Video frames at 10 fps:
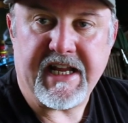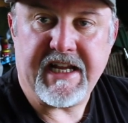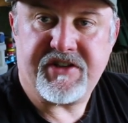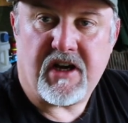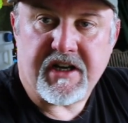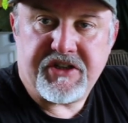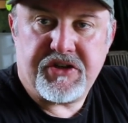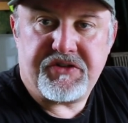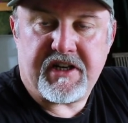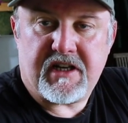Air Target
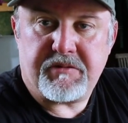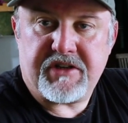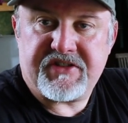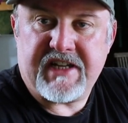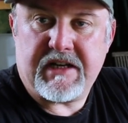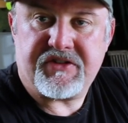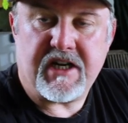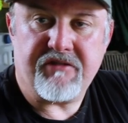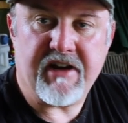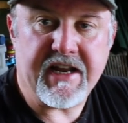Shooting Club just
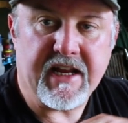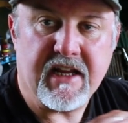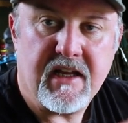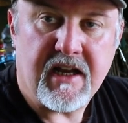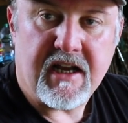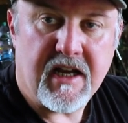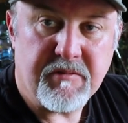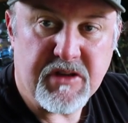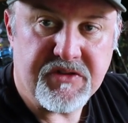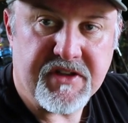outside Reading,
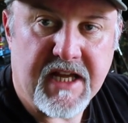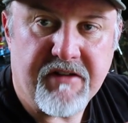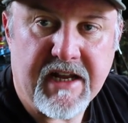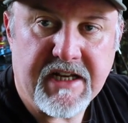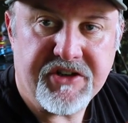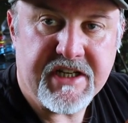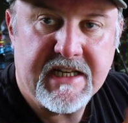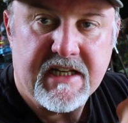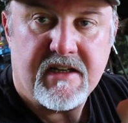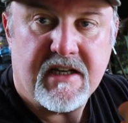using their range
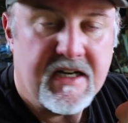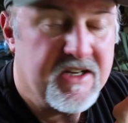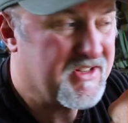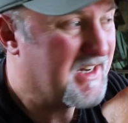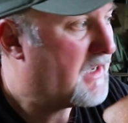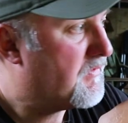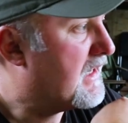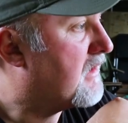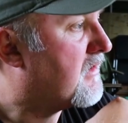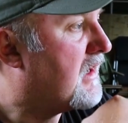here. It's a lovely
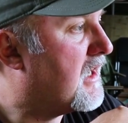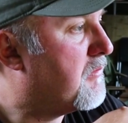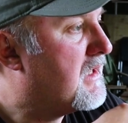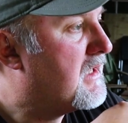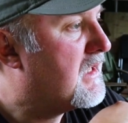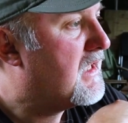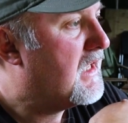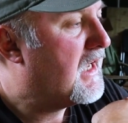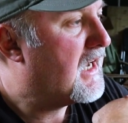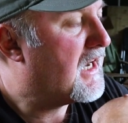little club.
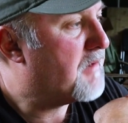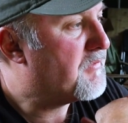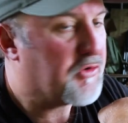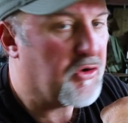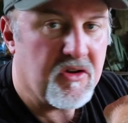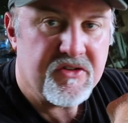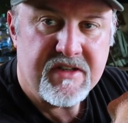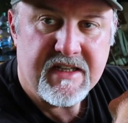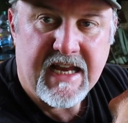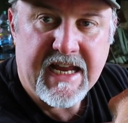They've
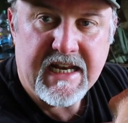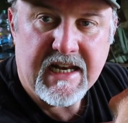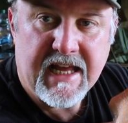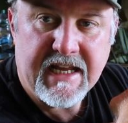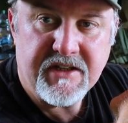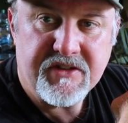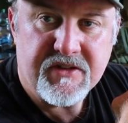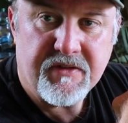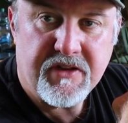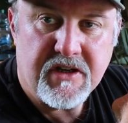got 8 lanes
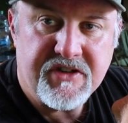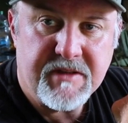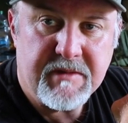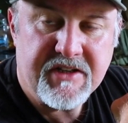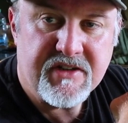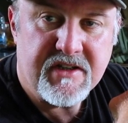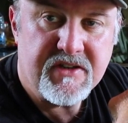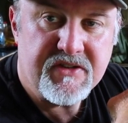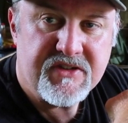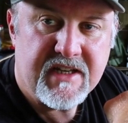of 30
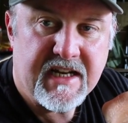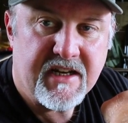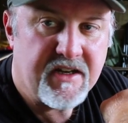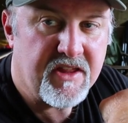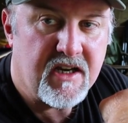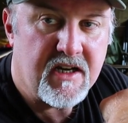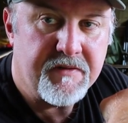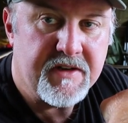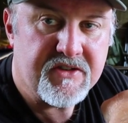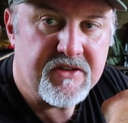metres and another
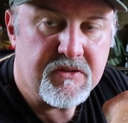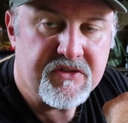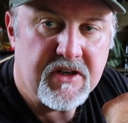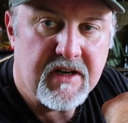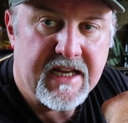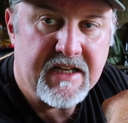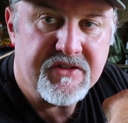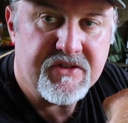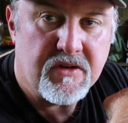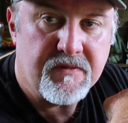half a dozen or so
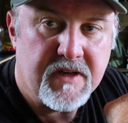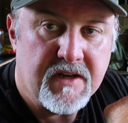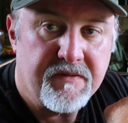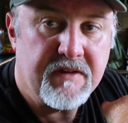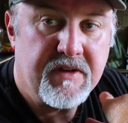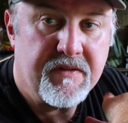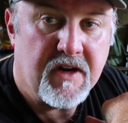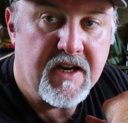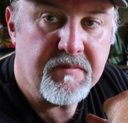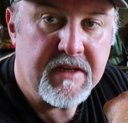lanes of
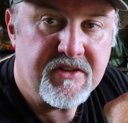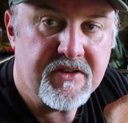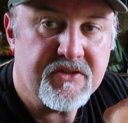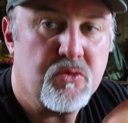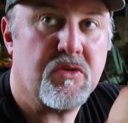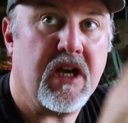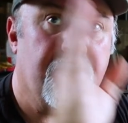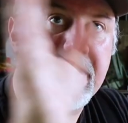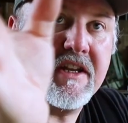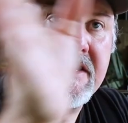55 metres, all
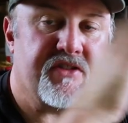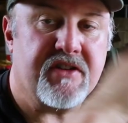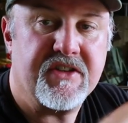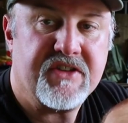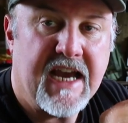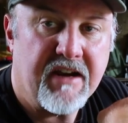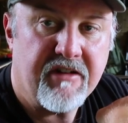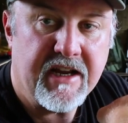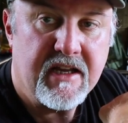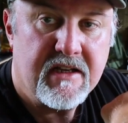covered in this nice
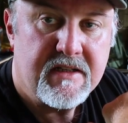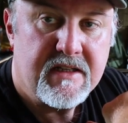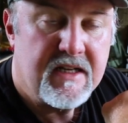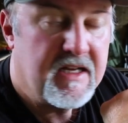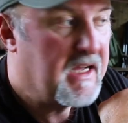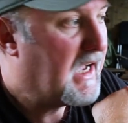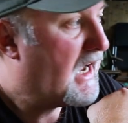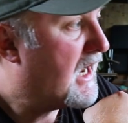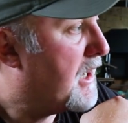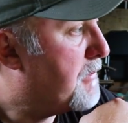gallery.
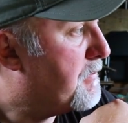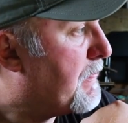A